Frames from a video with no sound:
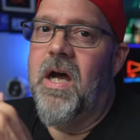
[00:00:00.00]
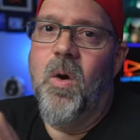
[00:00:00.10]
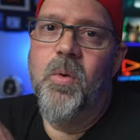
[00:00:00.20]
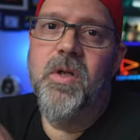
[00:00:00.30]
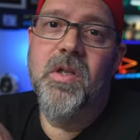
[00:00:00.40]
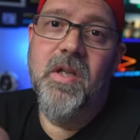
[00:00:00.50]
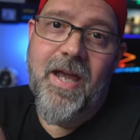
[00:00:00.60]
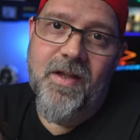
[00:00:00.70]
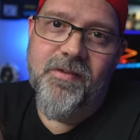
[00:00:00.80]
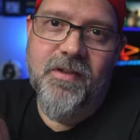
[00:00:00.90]

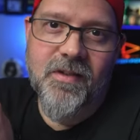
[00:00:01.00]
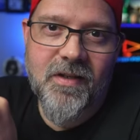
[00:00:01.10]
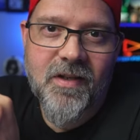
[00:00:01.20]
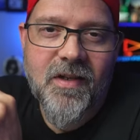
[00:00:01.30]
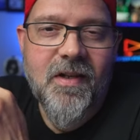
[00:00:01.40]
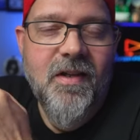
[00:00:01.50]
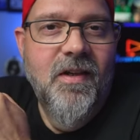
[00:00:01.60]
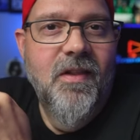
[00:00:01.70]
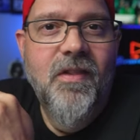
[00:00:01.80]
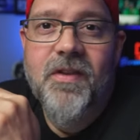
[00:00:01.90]
outlasted
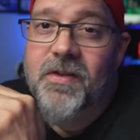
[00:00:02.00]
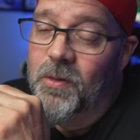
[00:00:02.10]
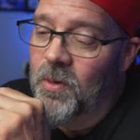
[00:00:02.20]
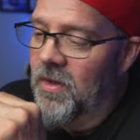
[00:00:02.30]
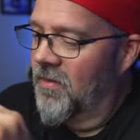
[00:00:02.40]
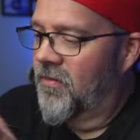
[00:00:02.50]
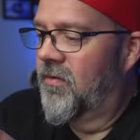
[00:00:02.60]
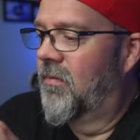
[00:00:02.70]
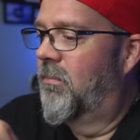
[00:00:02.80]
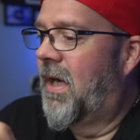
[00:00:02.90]
the
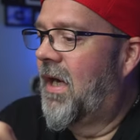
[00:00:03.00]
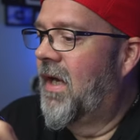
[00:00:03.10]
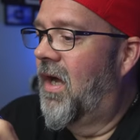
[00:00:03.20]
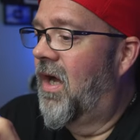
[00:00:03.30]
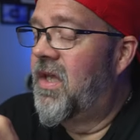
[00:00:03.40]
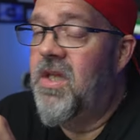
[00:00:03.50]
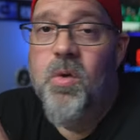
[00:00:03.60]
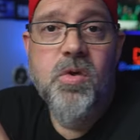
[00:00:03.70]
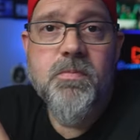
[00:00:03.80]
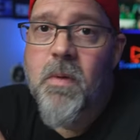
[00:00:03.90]
Torras by a huge